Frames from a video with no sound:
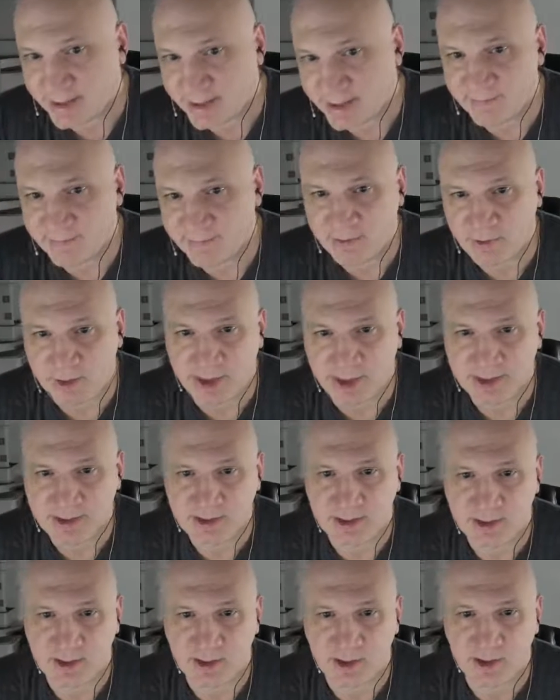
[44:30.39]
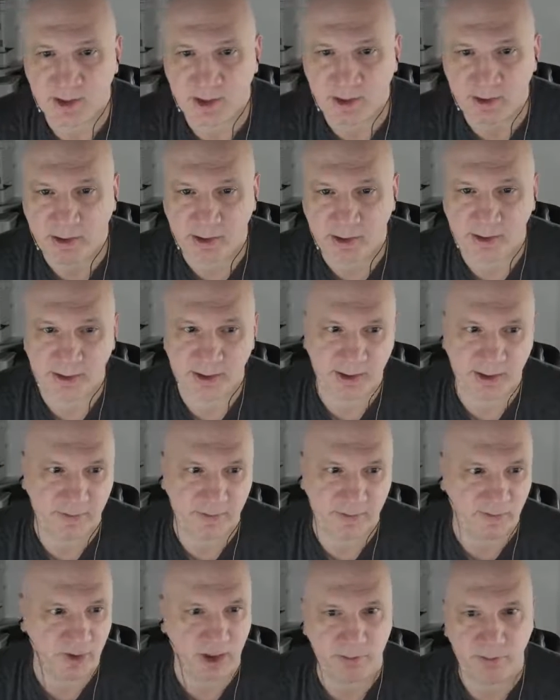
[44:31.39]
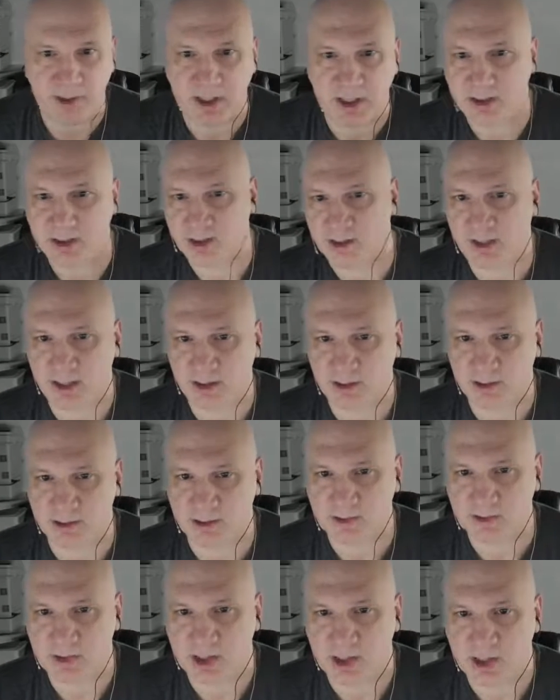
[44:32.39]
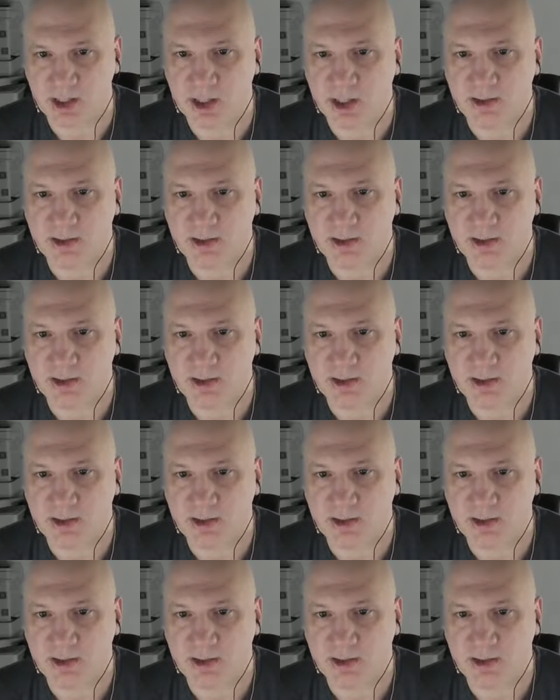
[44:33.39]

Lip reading: They've lost the heart of the opinion makers,